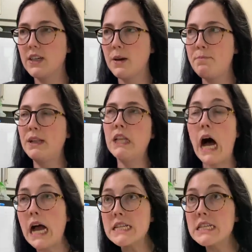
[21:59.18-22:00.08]

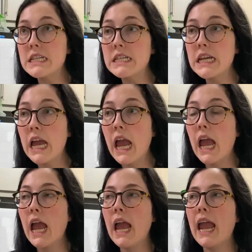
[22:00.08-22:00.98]
plot
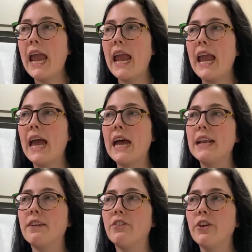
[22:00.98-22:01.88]

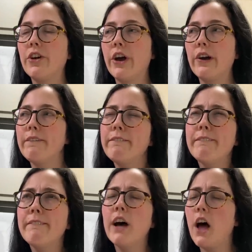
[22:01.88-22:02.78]
and
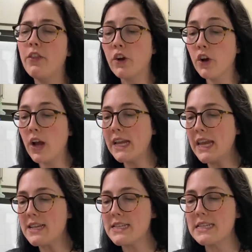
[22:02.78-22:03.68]
other, I
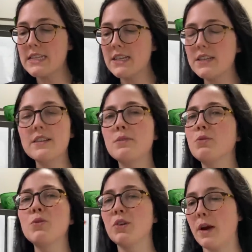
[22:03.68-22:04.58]
guess.
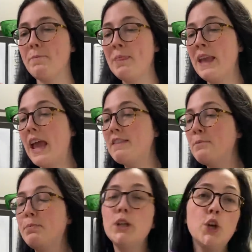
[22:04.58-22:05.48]
We're doing great. And
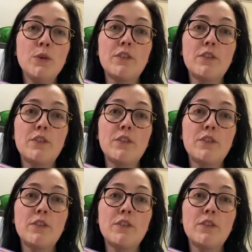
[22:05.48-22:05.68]
then blue is